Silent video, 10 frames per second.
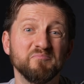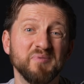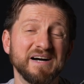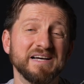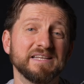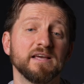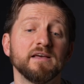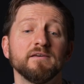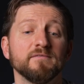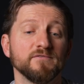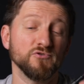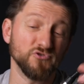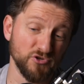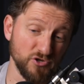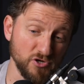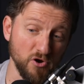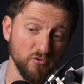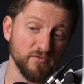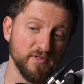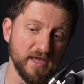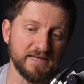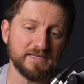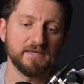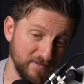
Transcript: but you should know that